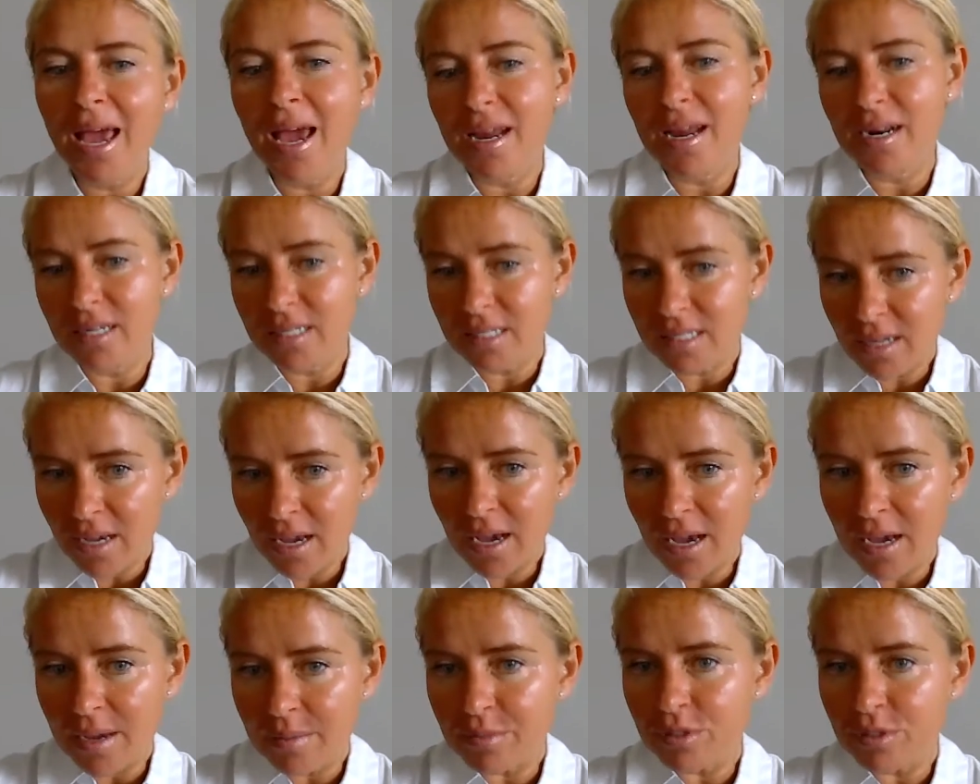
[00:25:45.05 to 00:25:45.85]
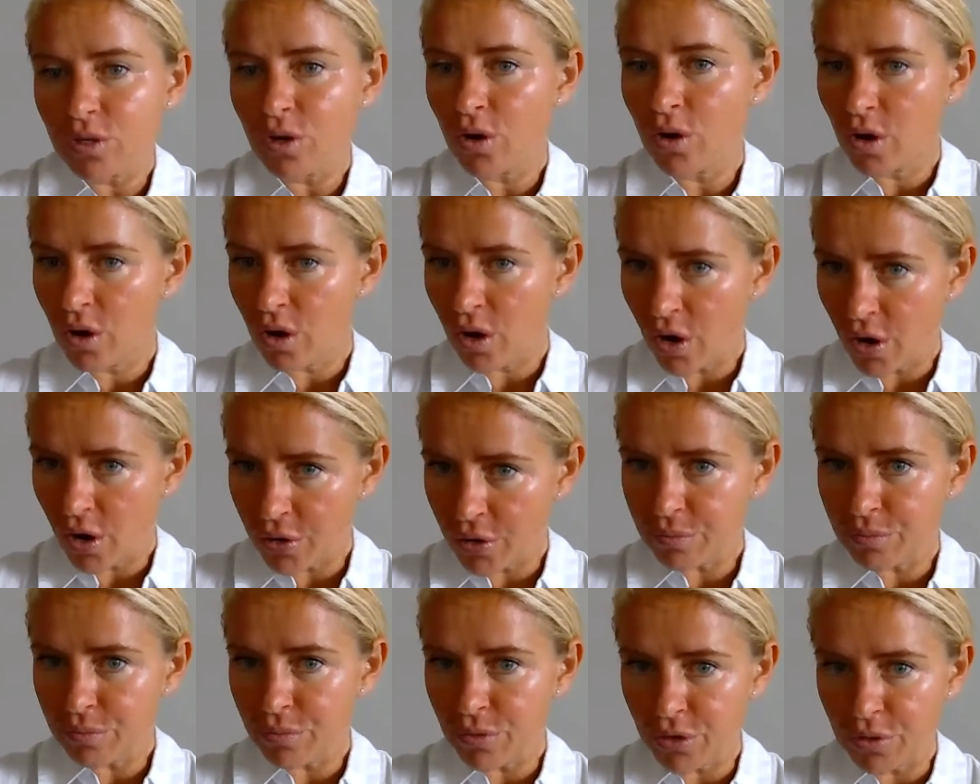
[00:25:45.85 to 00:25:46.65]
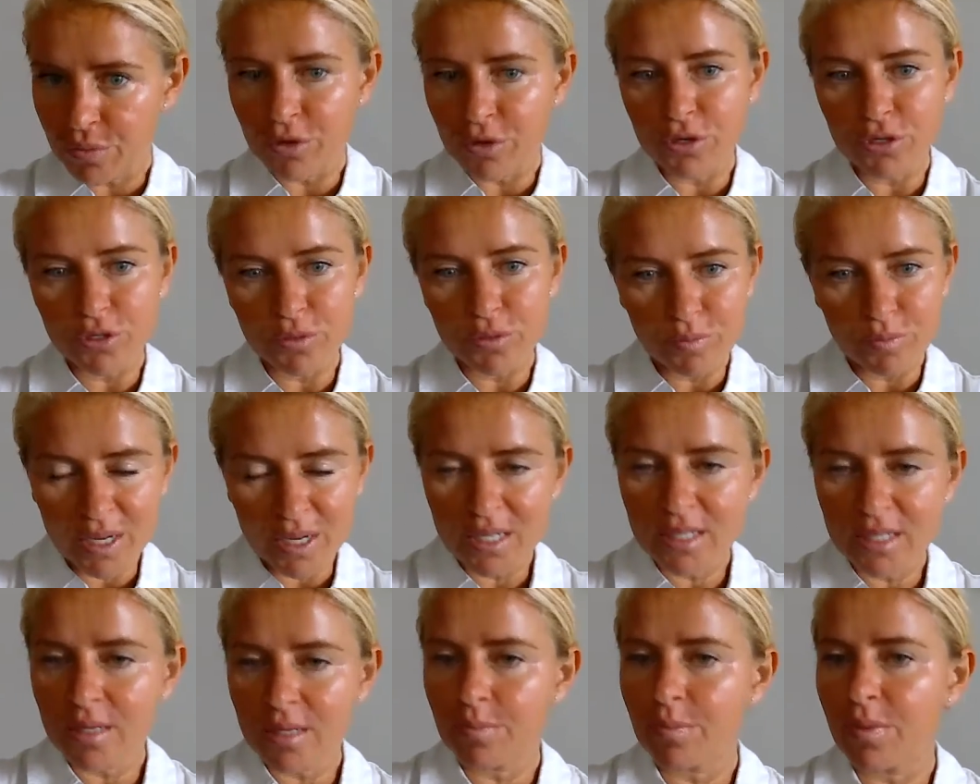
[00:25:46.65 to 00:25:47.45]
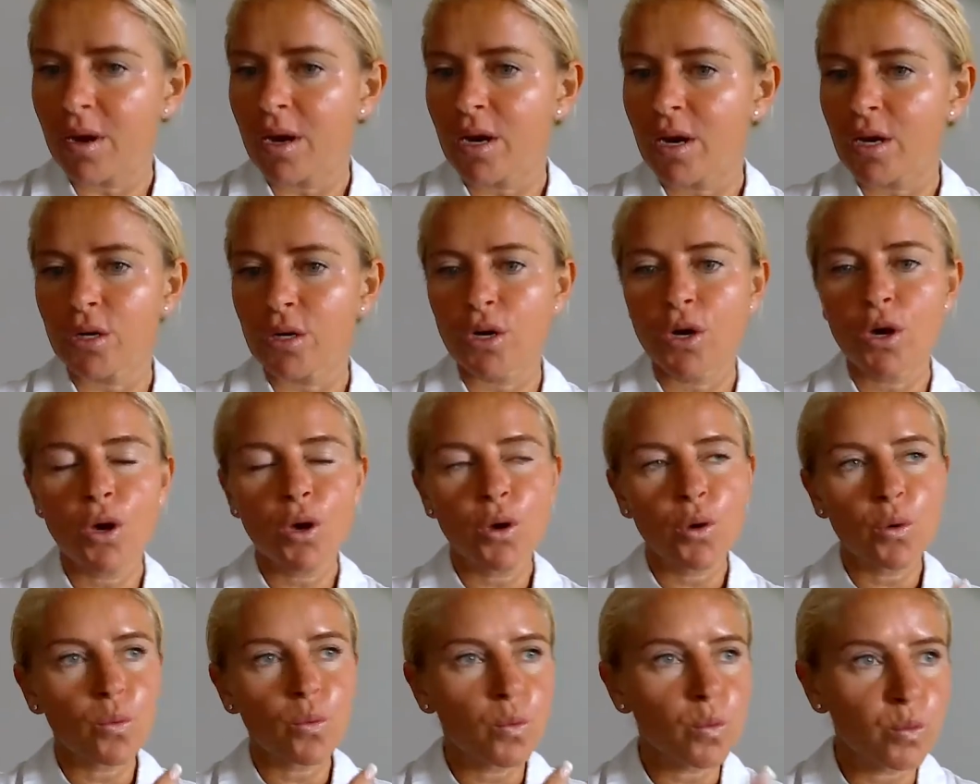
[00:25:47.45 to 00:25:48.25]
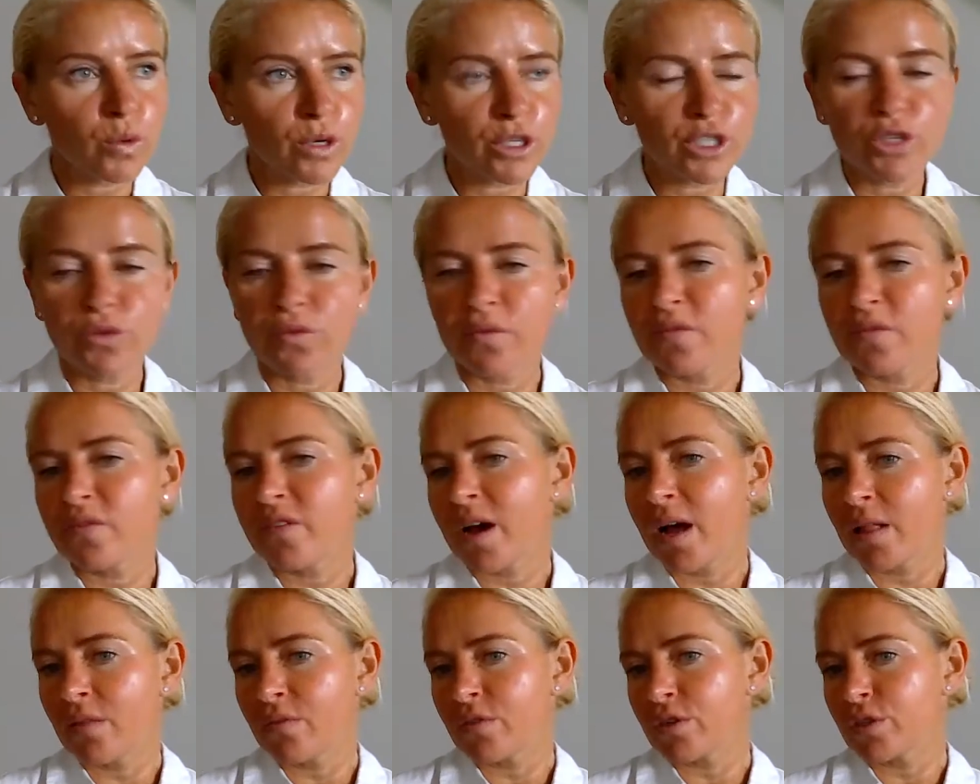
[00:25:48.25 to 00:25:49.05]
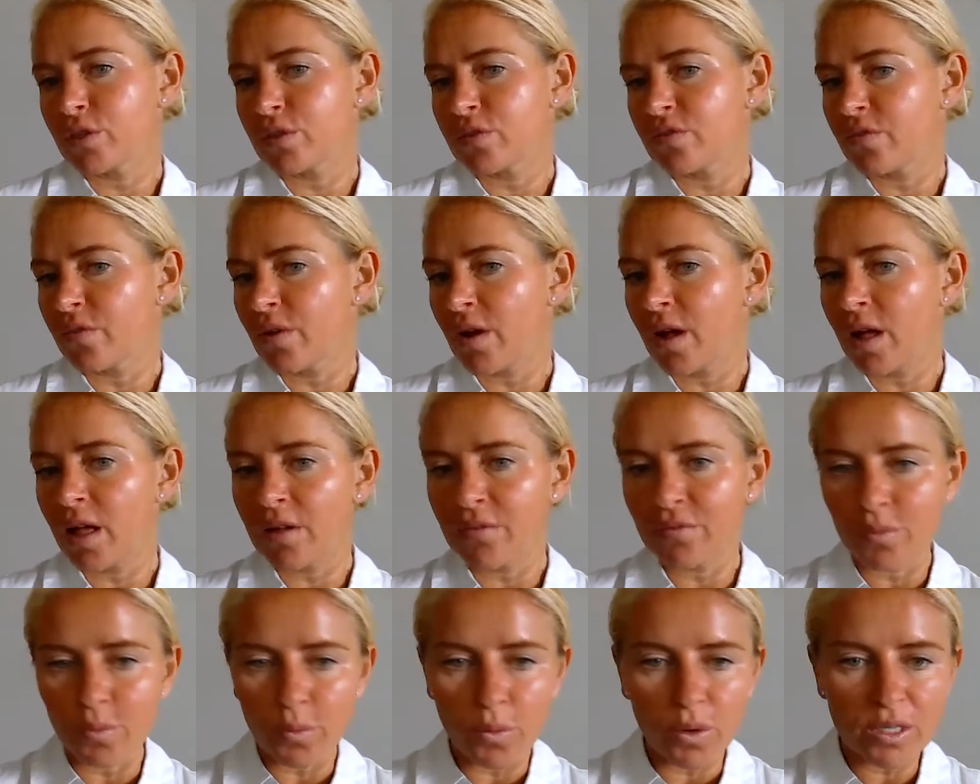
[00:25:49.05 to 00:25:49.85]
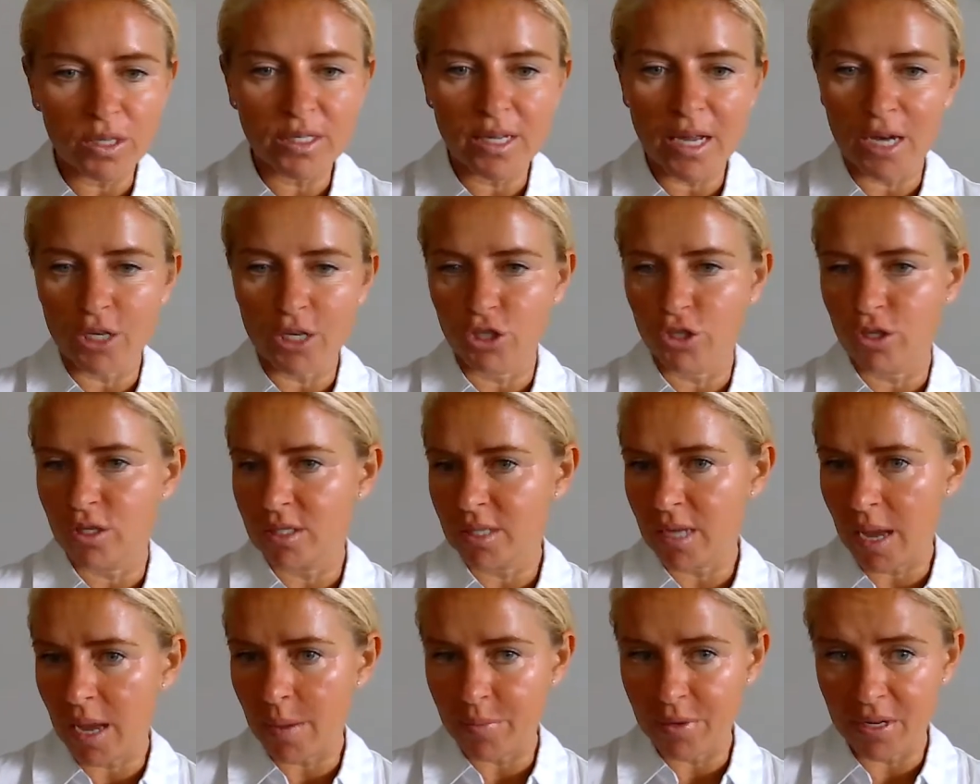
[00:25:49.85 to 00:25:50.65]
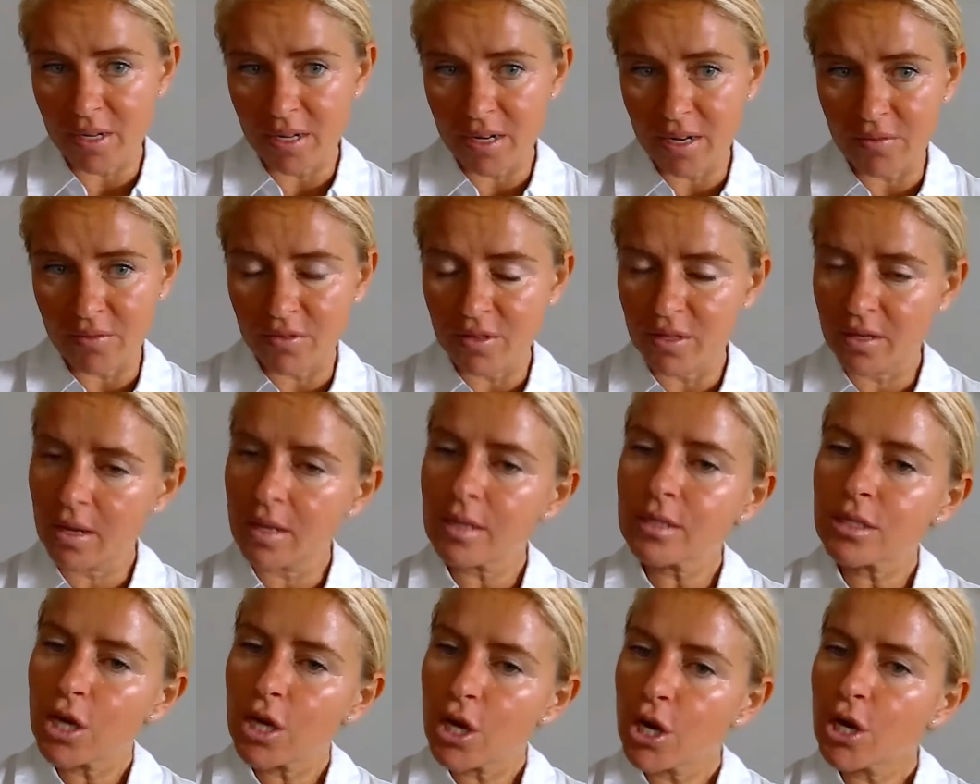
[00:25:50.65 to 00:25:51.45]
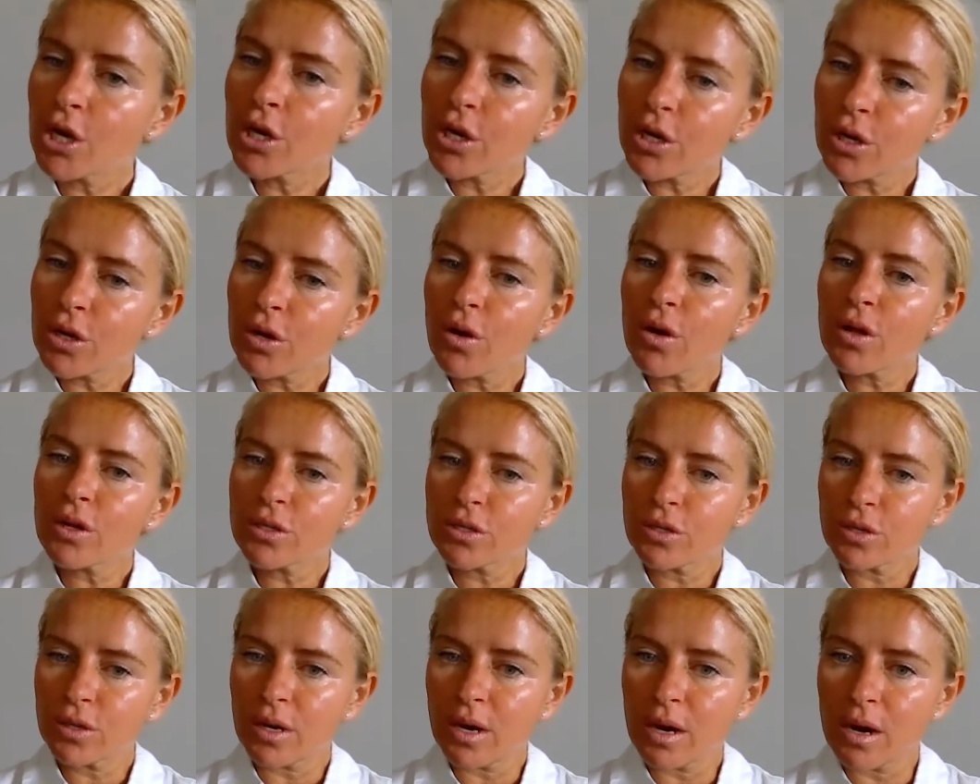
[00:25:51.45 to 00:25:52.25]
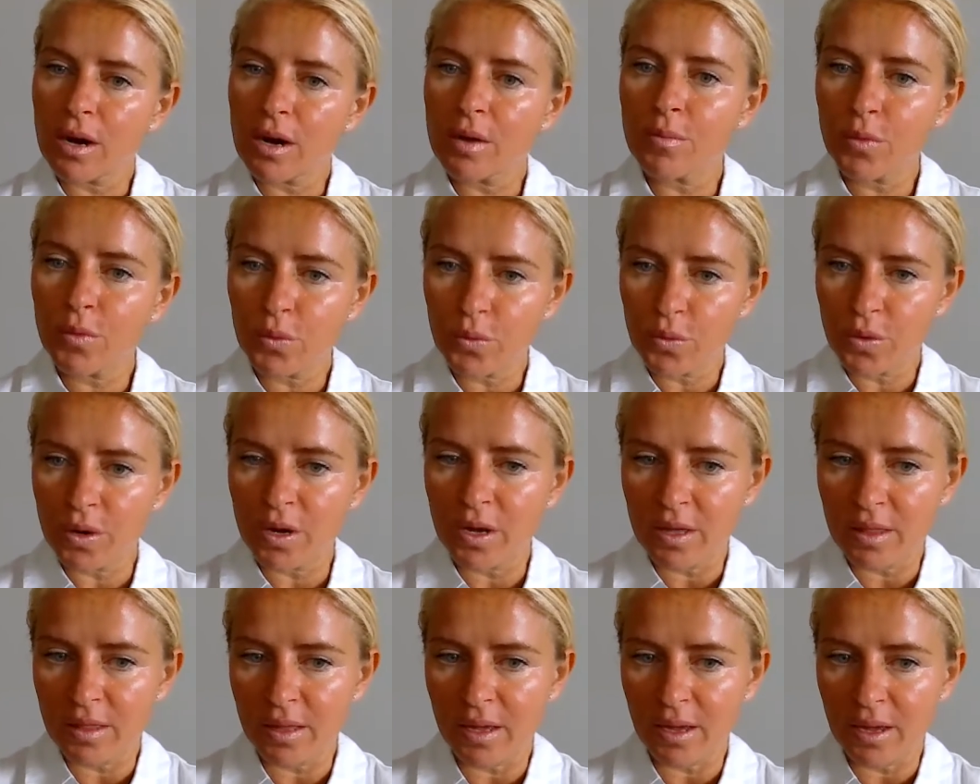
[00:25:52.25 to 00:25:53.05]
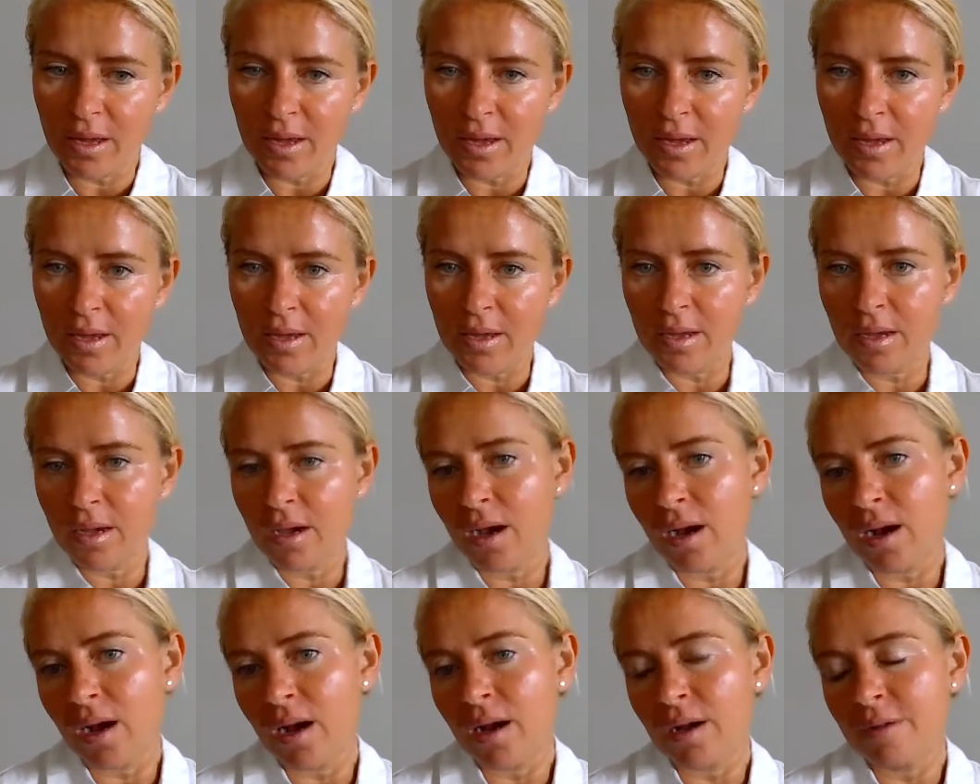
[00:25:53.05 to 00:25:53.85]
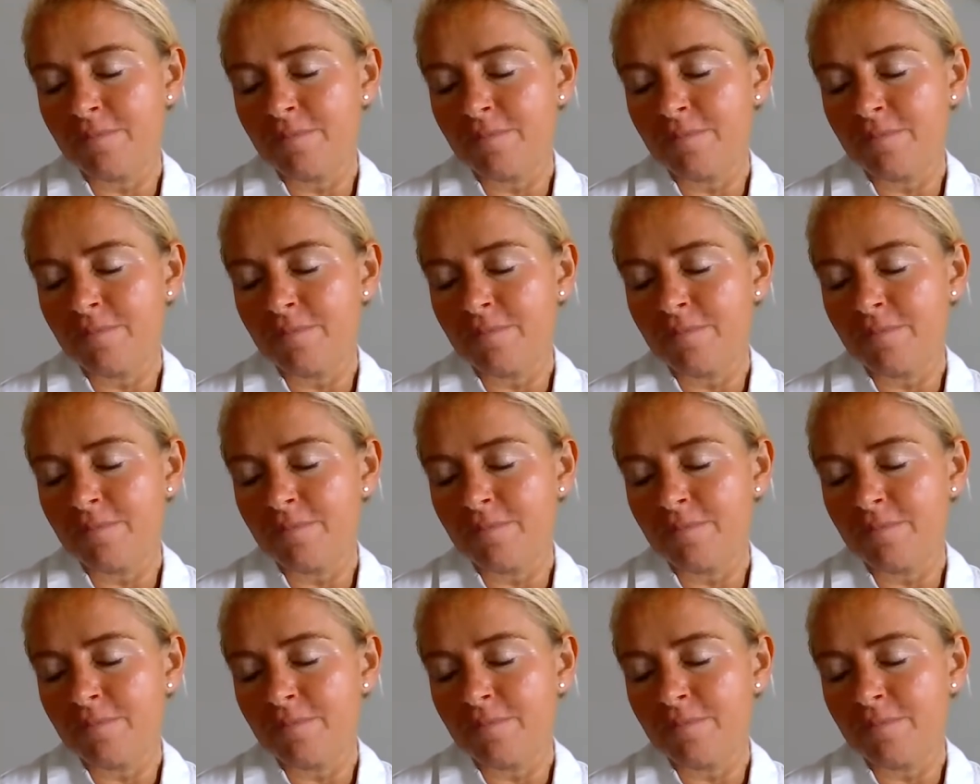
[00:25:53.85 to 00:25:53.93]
And at times, heart murmurs based upon which valve is involved, what's actually happening, and everything else can also come with a